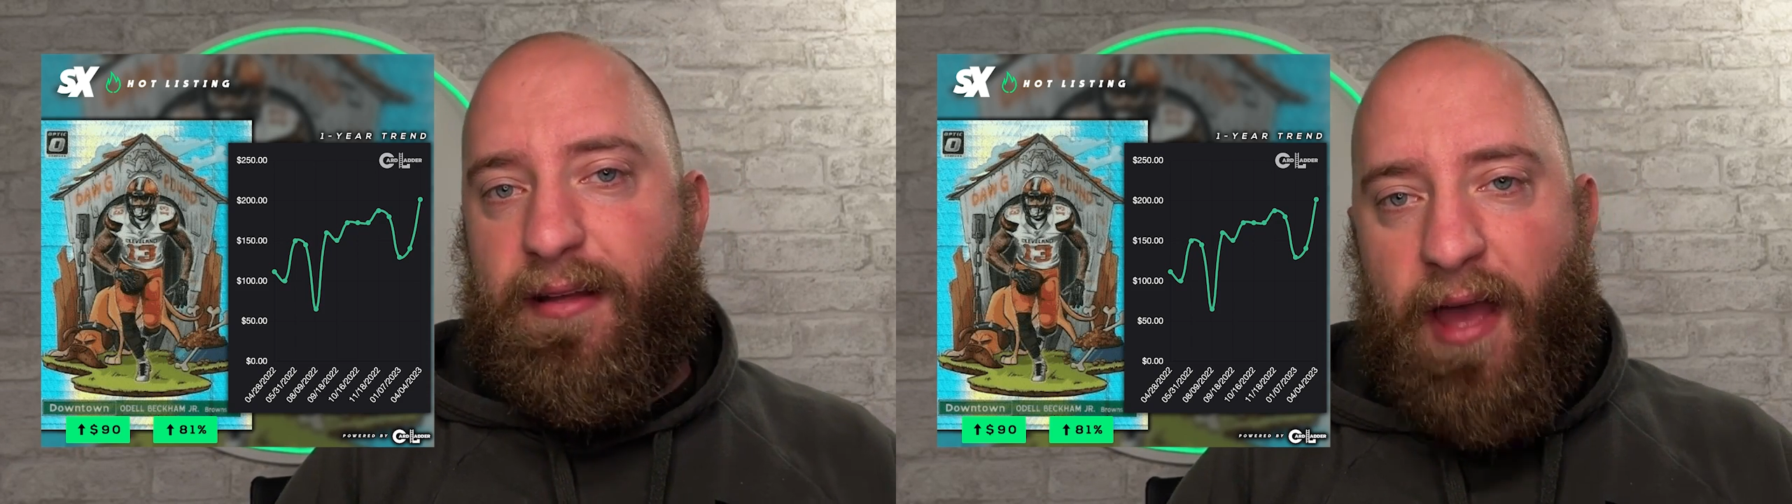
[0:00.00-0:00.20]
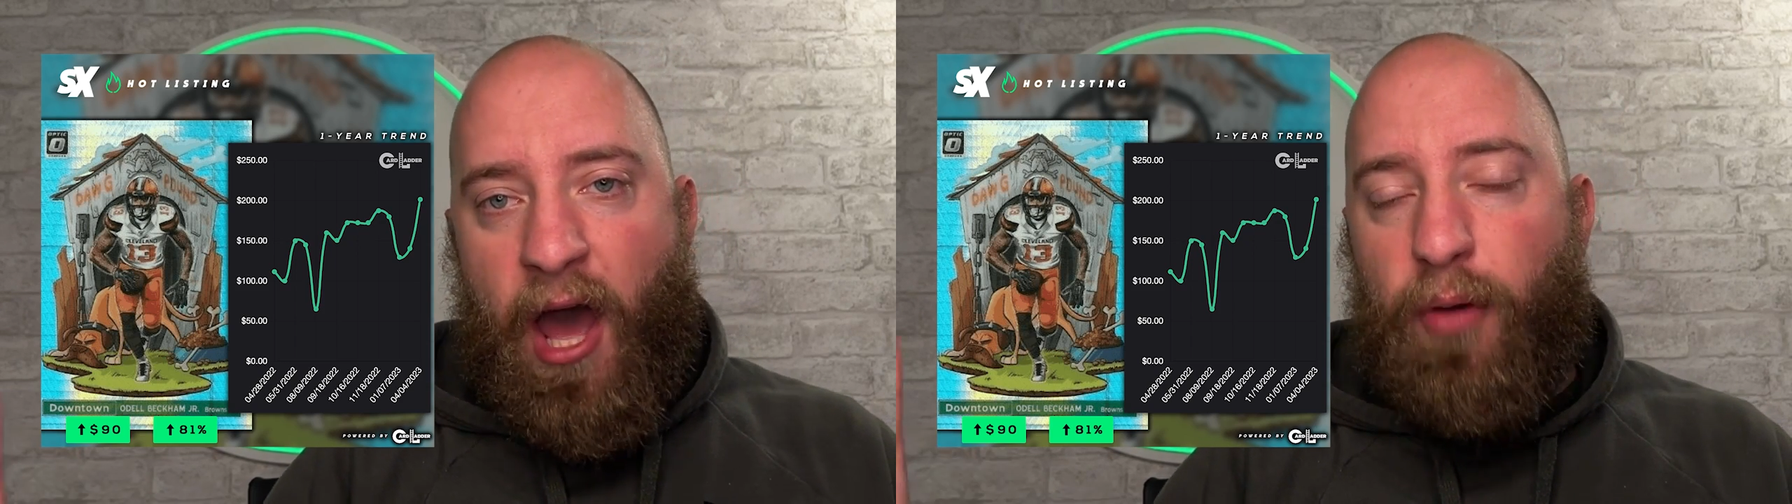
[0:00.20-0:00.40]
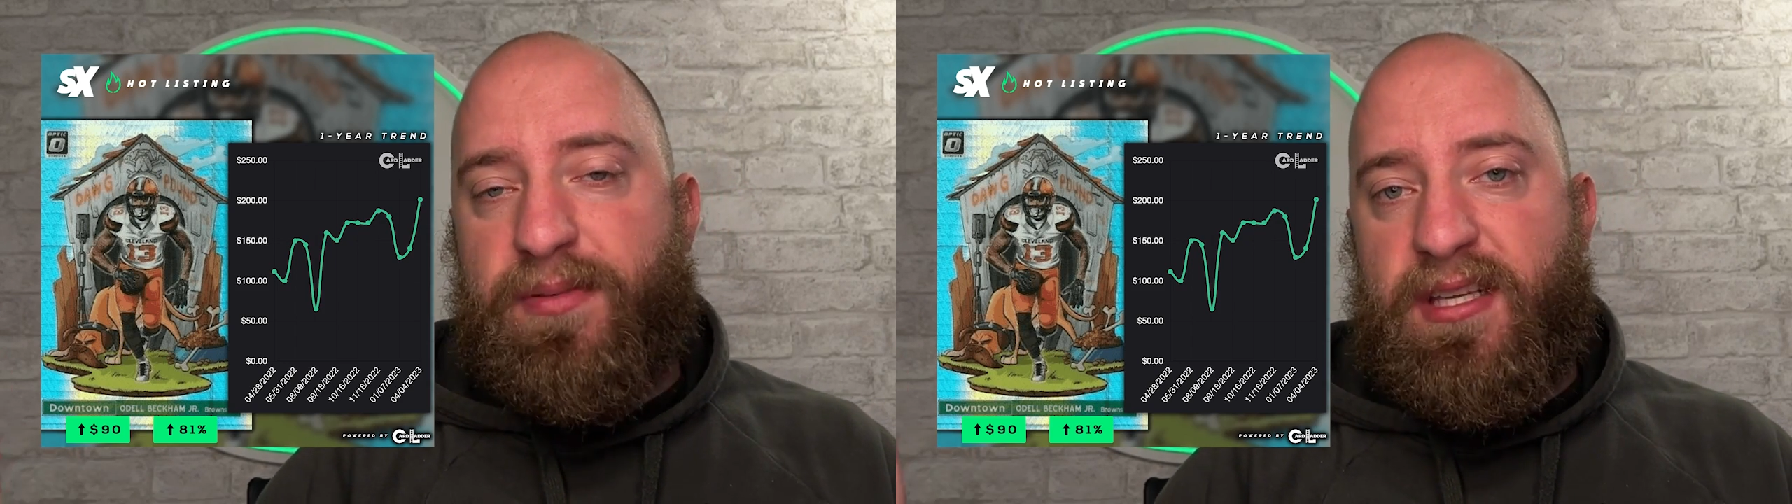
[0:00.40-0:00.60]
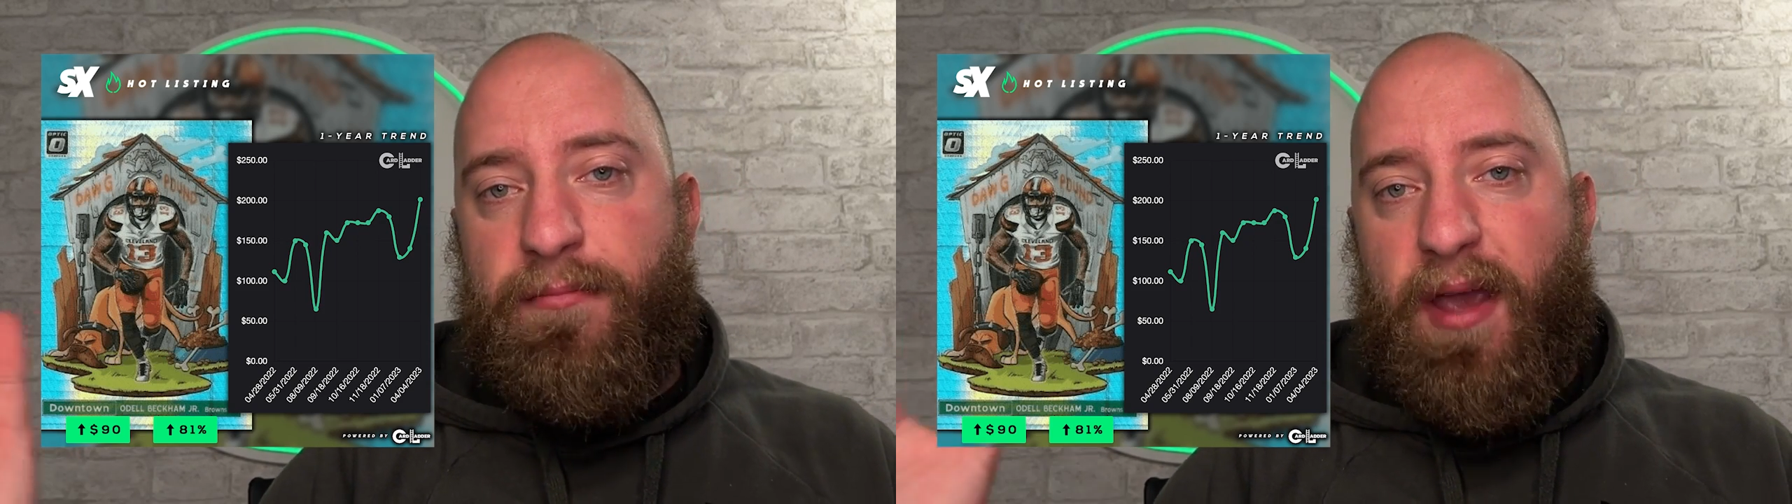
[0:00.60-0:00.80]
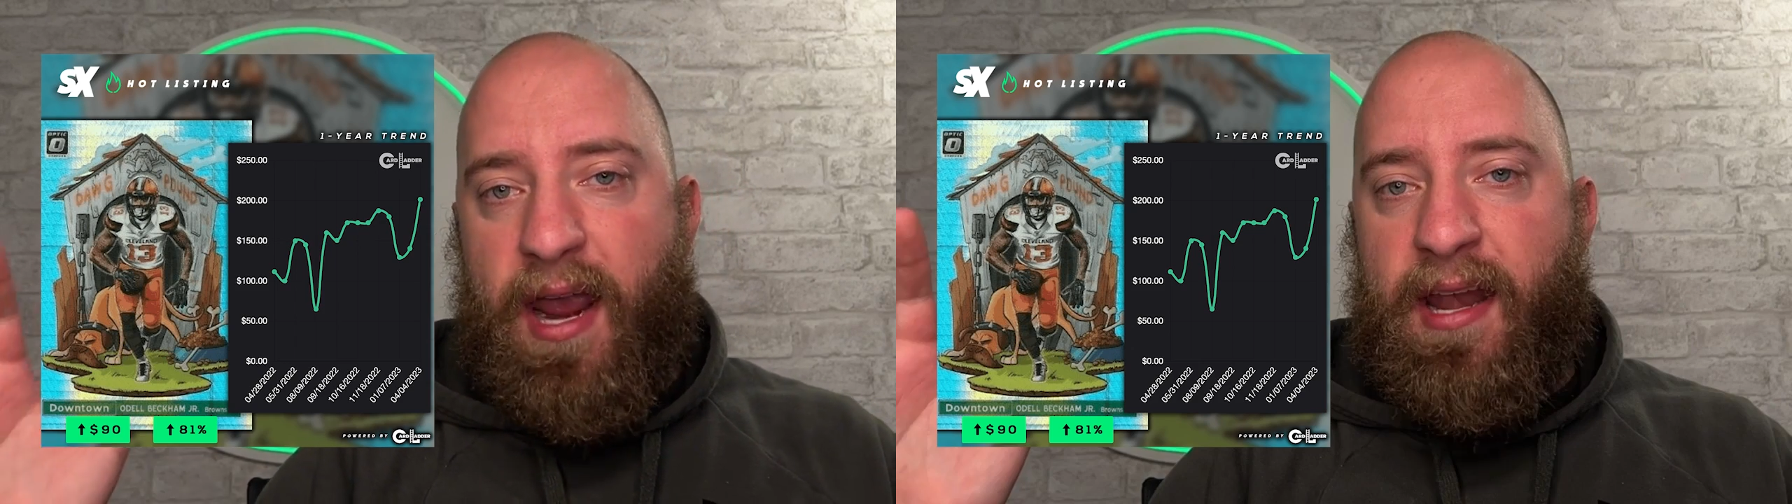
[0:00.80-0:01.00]
helps
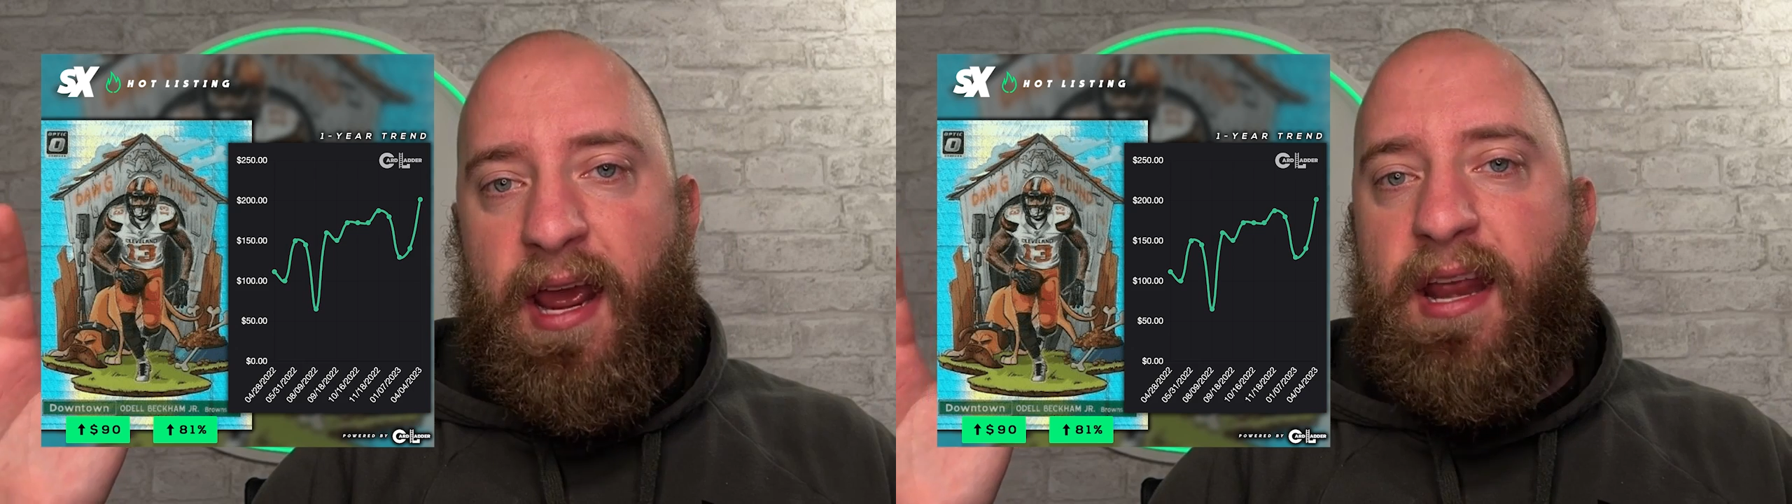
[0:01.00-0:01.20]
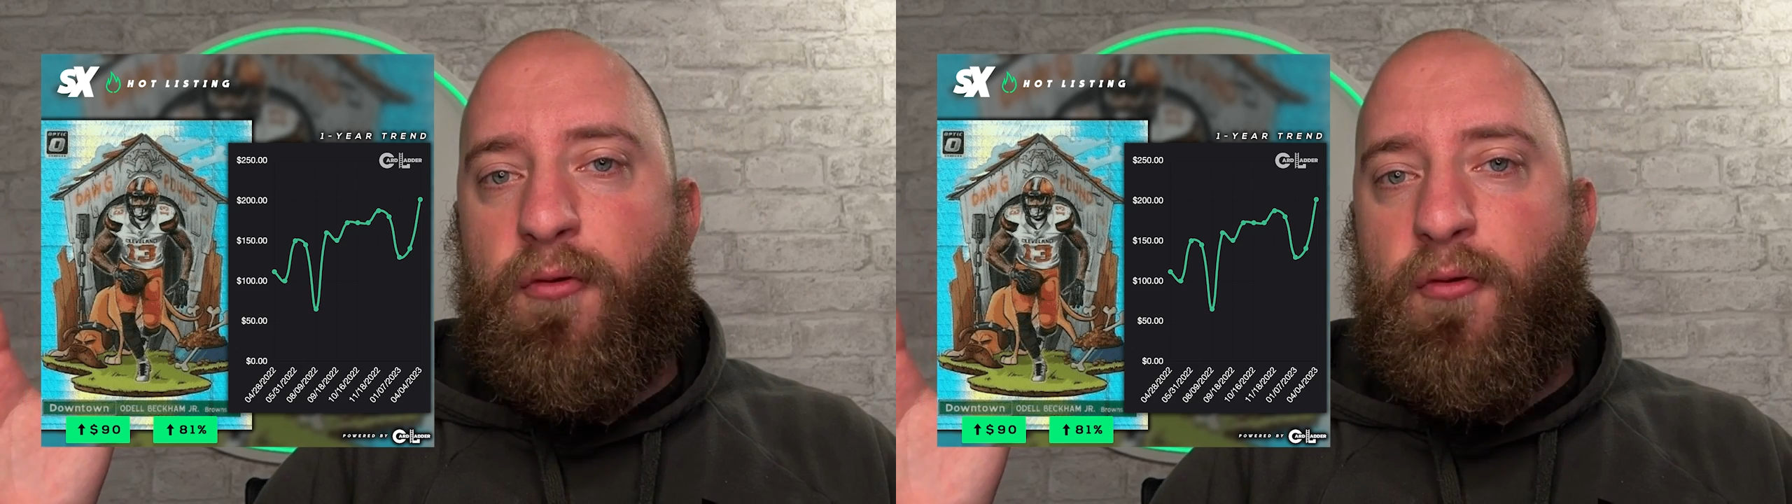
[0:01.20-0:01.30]
him in any